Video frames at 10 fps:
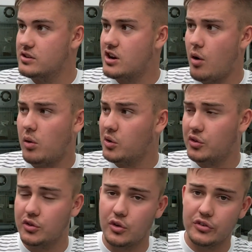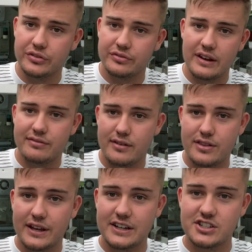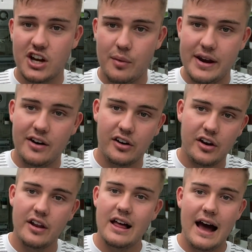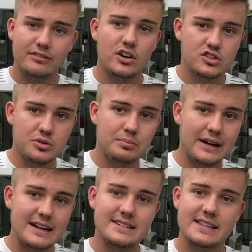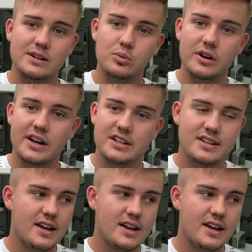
all sorts of different things going on. And I've got some plans in the works